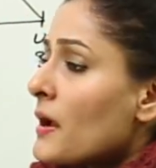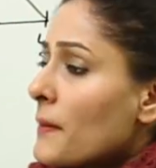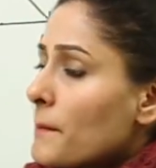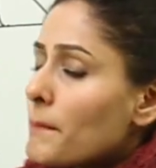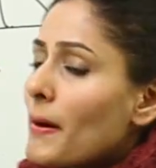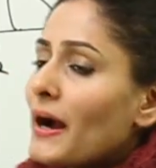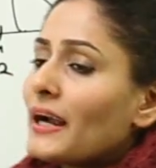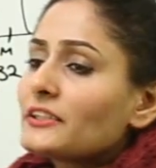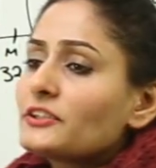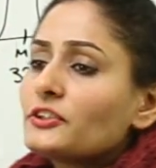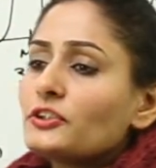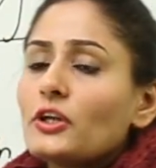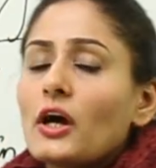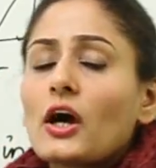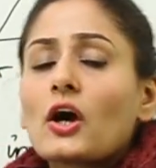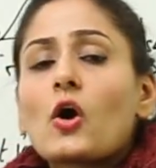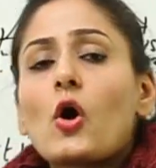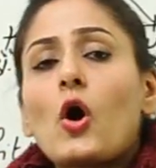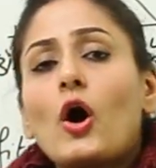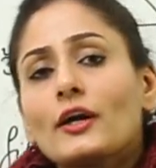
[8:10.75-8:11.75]
But
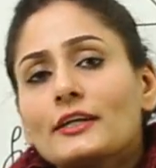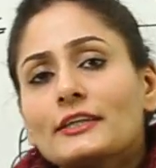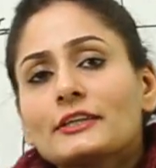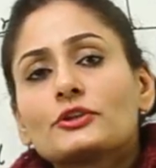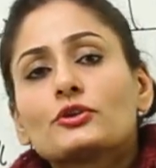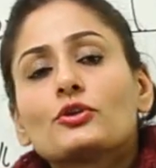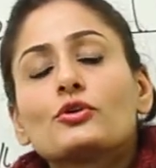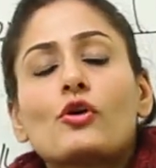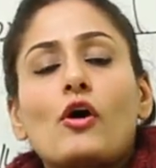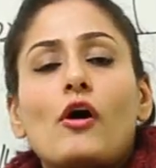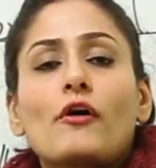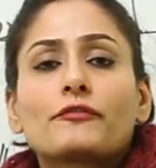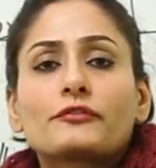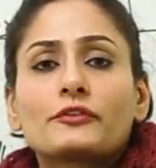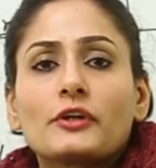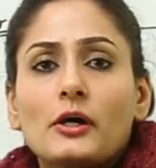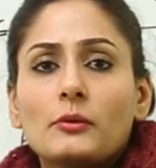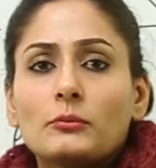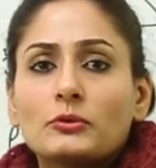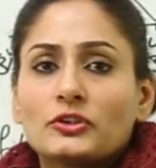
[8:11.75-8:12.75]
according to law
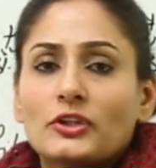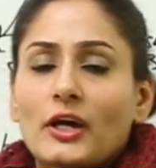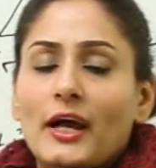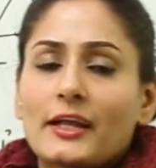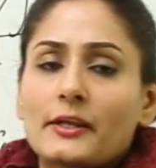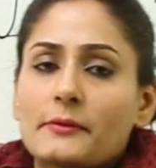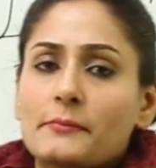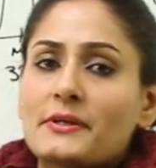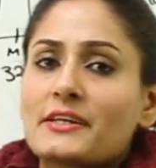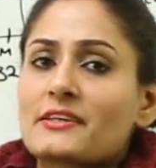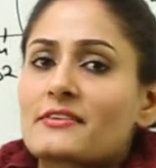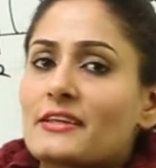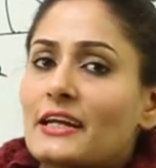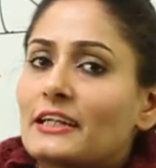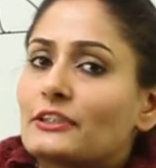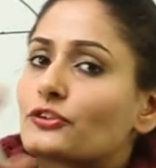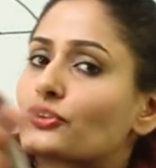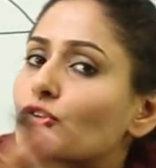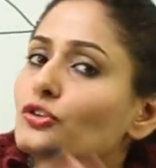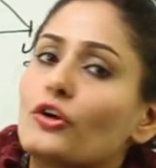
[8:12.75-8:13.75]
of thermodynamics,
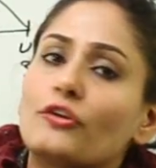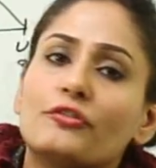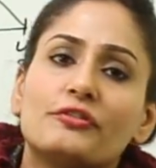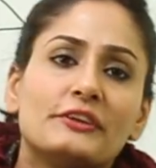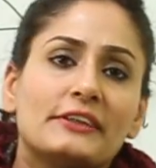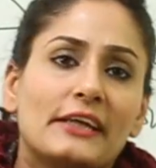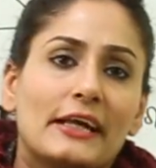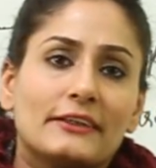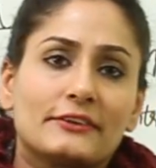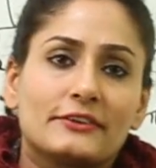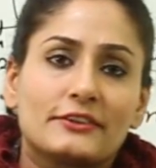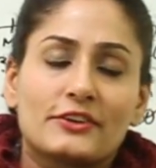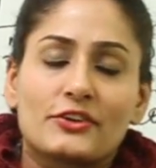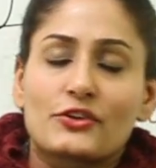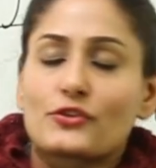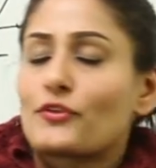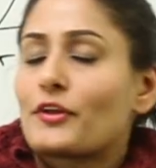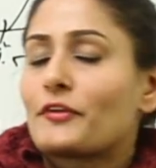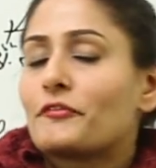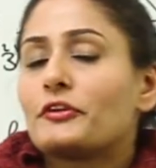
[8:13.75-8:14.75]
entropy
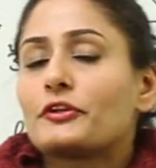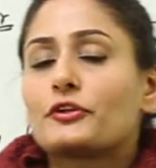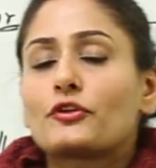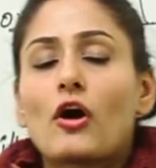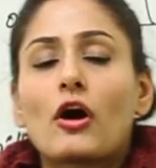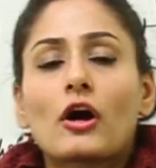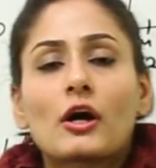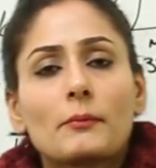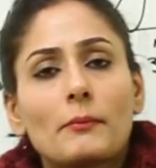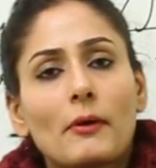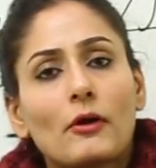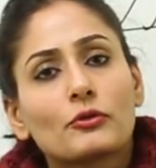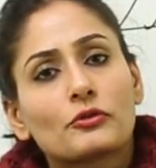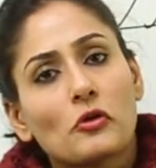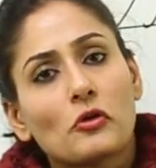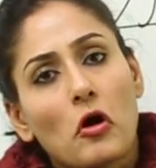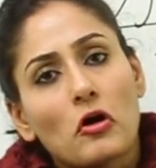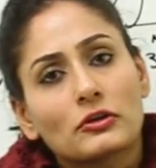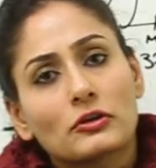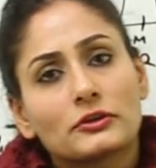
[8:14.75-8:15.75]
enters. When we talk
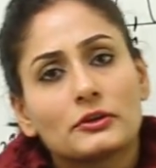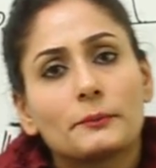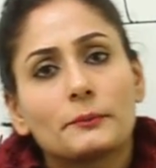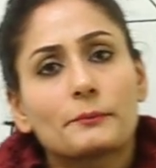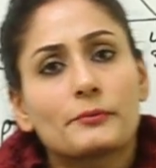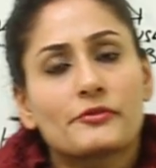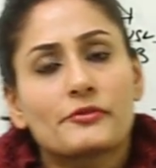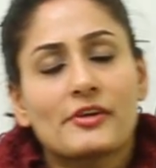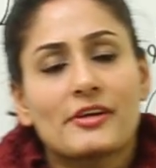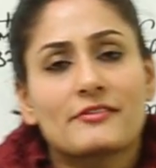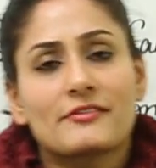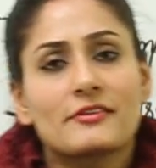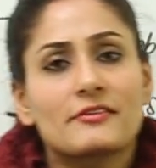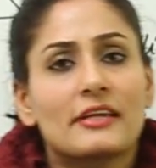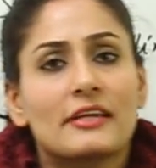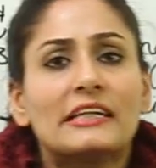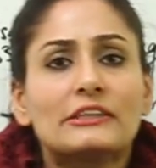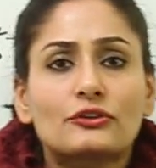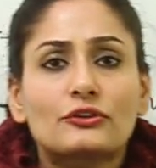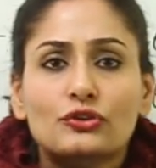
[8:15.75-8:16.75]
about long-term
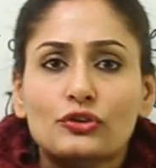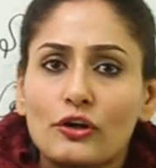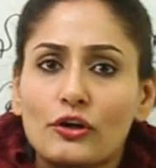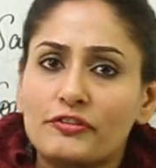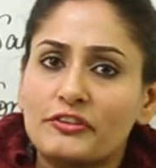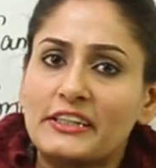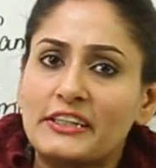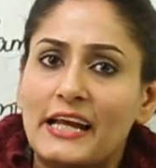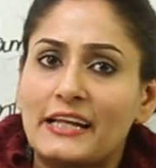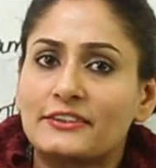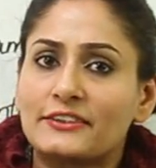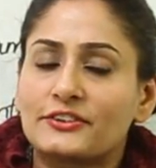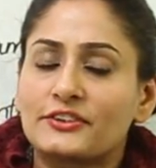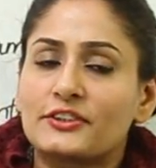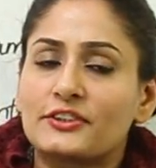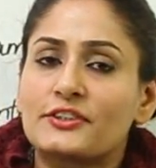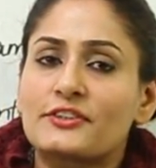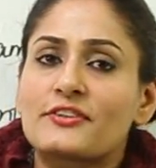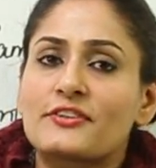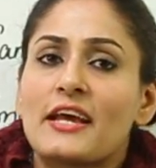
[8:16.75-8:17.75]
processes, entropy
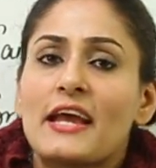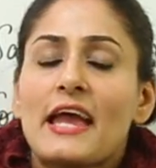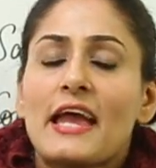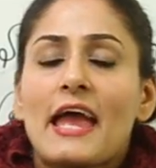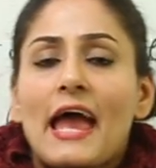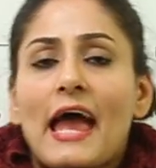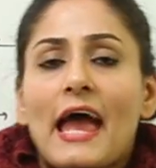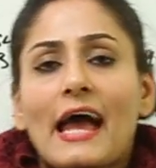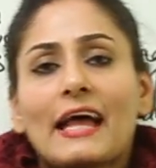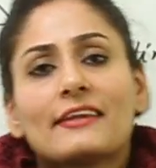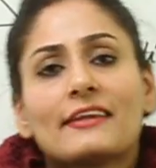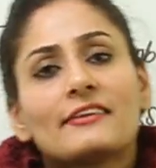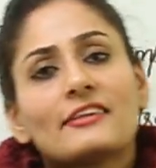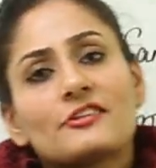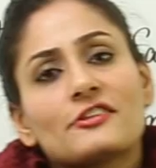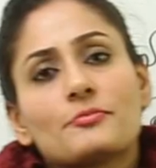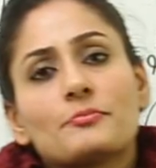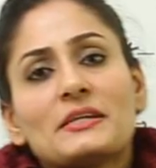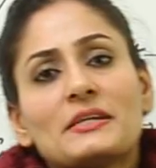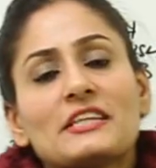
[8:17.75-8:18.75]
enters, and
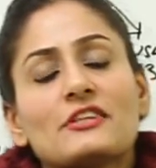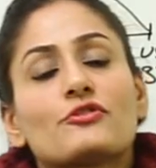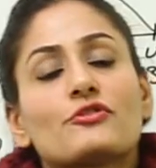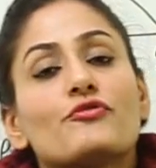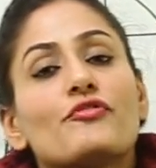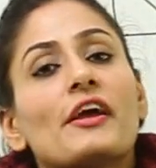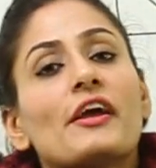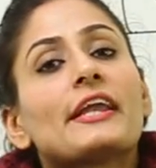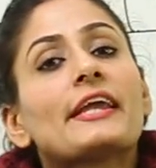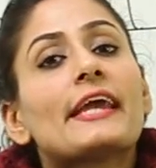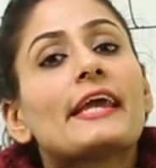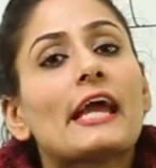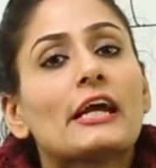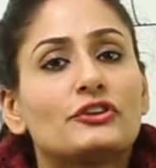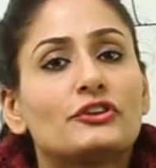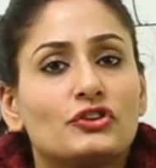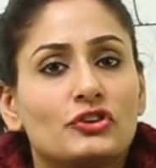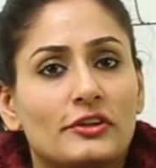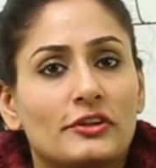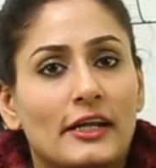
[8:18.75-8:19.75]
this means
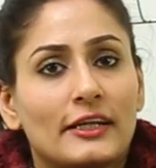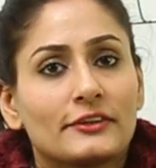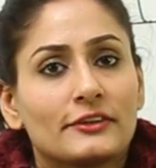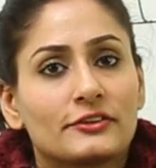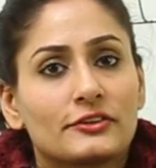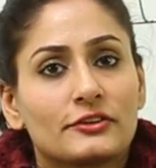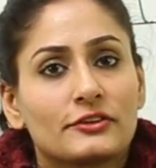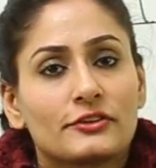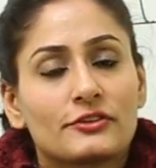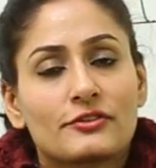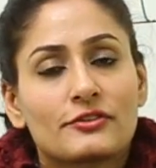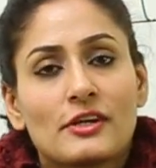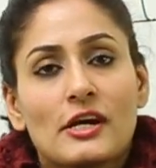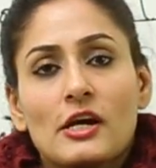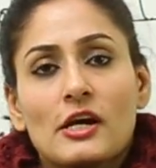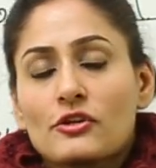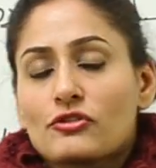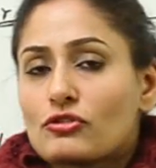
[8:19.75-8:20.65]
variation enters.